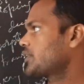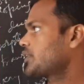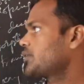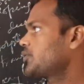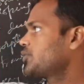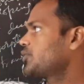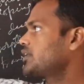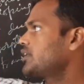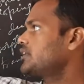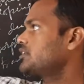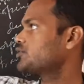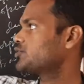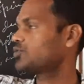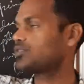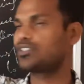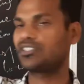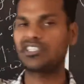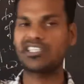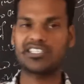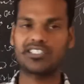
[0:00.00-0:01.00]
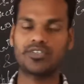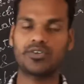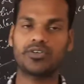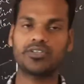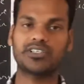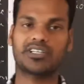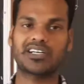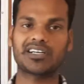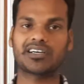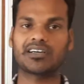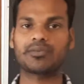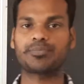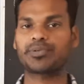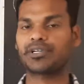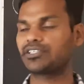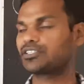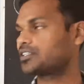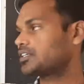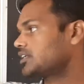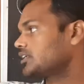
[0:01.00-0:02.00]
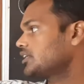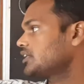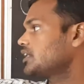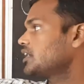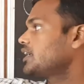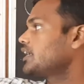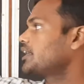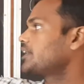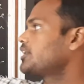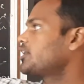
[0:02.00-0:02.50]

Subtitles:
Okay. So this is your turgor pressure.